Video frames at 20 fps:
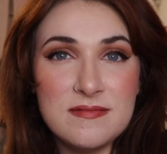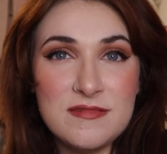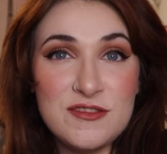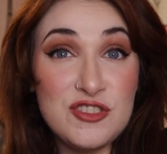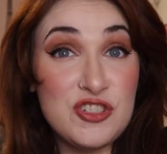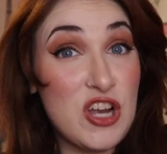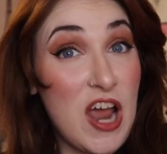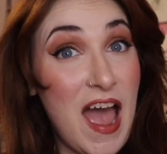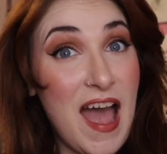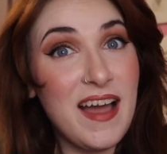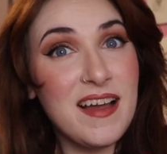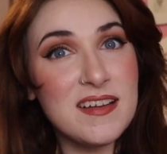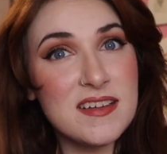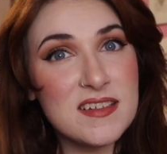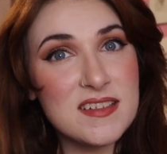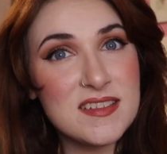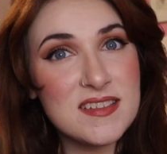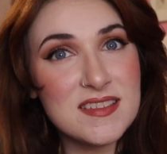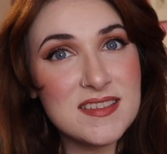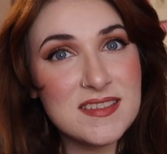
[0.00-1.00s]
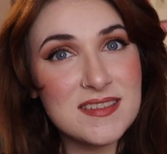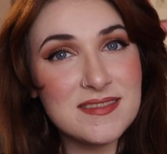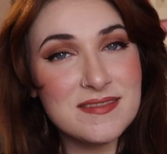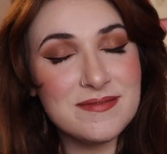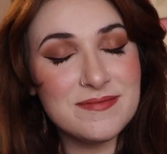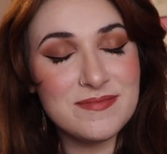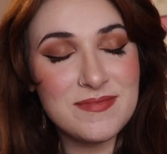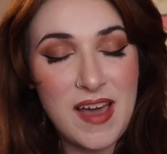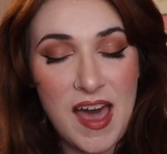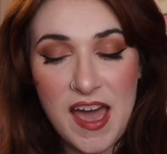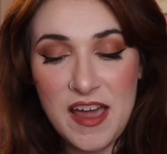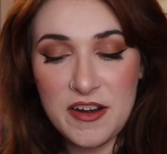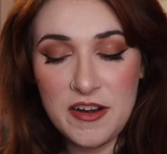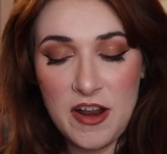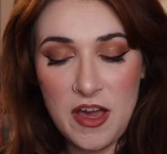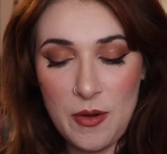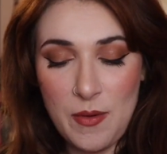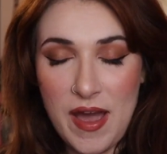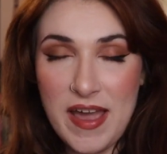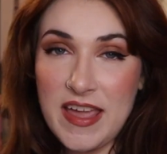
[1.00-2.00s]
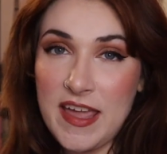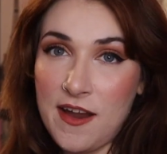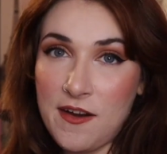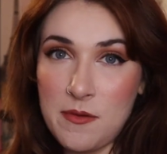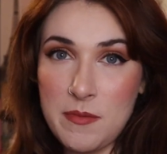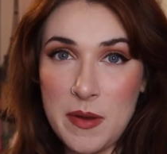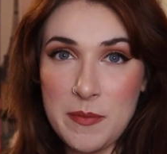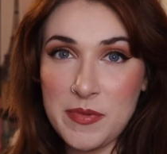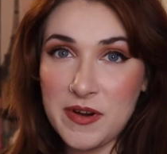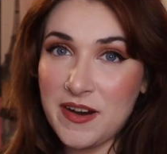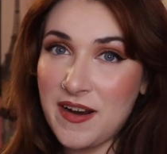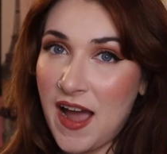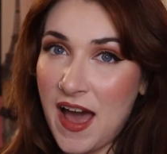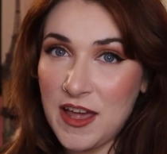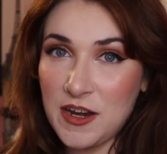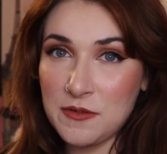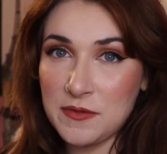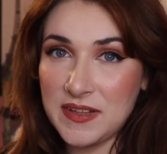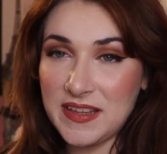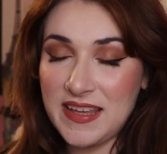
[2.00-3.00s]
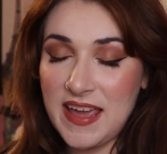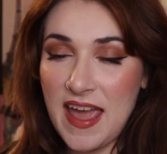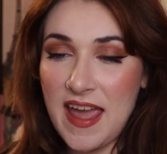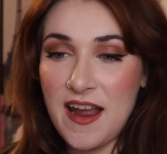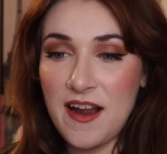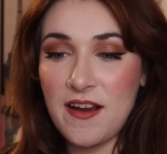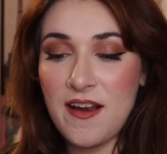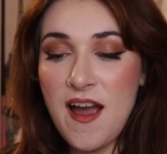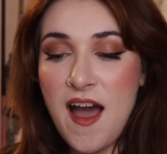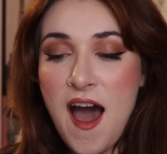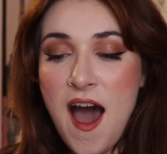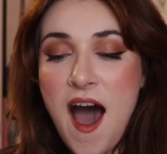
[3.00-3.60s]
Jax? I don't know. I can't remember. I don't really care.